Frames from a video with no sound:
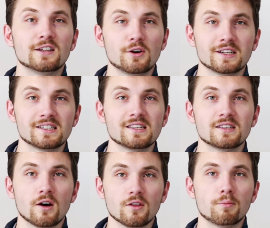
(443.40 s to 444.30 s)
there exist
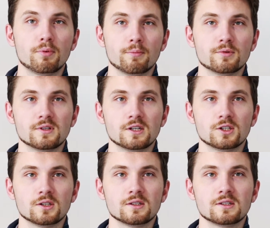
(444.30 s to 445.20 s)
other
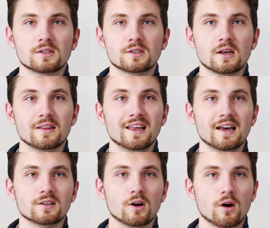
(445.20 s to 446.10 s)
prepositions
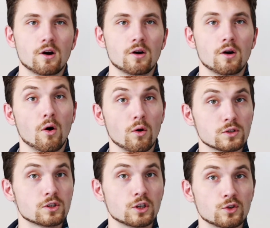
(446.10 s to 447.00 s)
that are
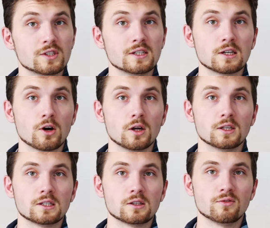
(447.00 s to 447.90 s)
also used in the
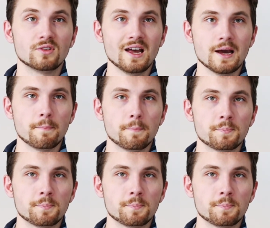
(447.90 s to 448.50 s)
context of time.